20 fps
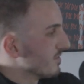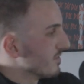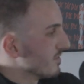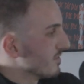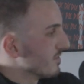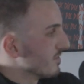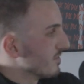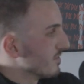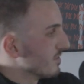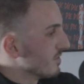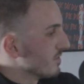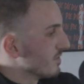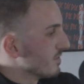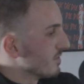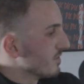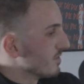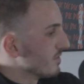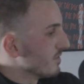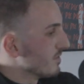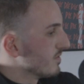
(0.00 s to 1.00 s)

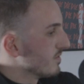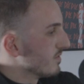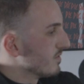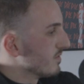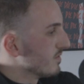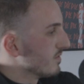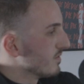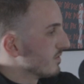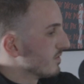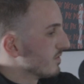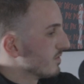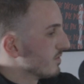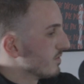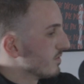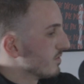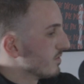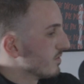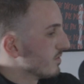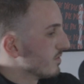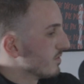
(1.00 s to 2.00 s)

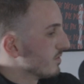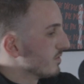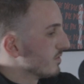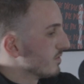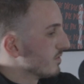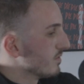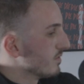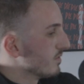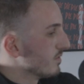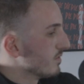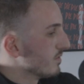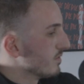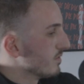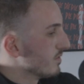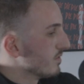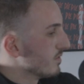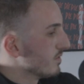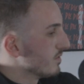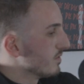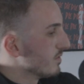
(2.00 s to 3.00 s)

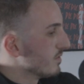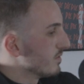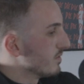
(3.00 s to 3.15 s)
[no speech]